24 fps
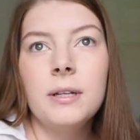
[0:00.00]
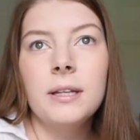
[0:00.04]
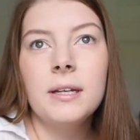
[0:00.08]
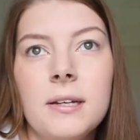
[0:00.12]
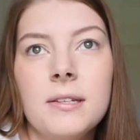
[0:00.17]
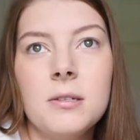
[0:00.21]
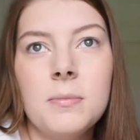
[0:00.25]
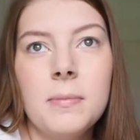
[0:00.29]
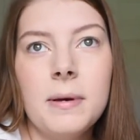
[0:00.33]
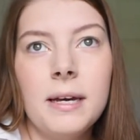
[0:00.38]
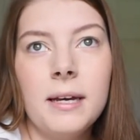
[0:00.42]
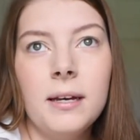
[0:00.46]

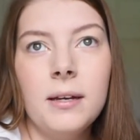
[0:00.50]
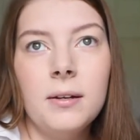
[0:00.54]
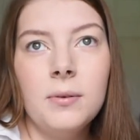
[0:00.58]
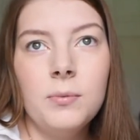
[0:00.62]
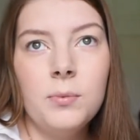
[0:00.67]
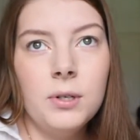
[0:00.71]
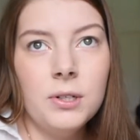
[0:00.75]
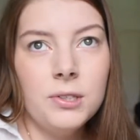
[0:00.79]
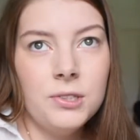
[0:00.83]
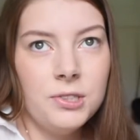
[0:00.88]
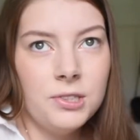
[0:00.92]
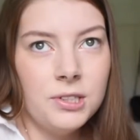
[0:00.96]
There's a man
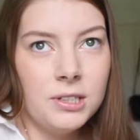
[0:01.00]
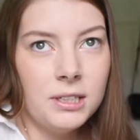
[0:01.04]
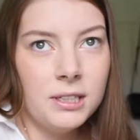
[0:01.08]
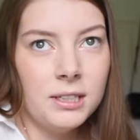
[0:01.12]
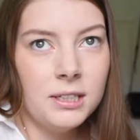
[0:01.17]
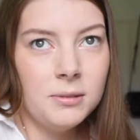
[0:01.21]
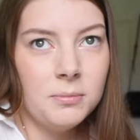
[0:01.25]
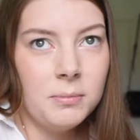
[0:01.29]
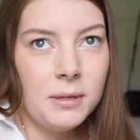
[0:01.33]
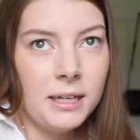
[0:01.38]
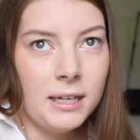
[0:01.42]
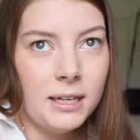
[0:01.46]

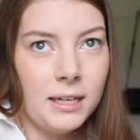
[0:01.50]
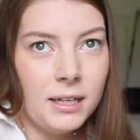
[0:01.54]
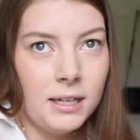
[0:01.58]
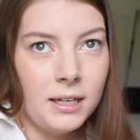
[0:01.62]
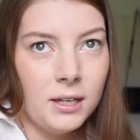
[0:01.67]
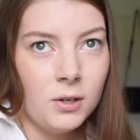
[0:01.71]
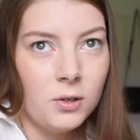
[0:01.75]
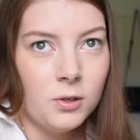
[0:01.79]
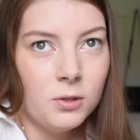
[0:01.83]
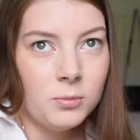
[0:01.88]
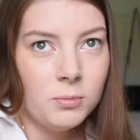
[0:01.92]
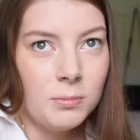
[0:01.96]
watching me,
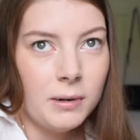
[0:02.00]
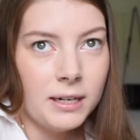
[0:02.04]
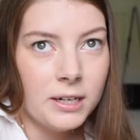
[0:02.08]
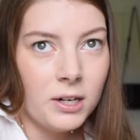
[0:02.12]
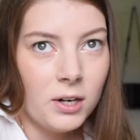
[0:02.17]
oh my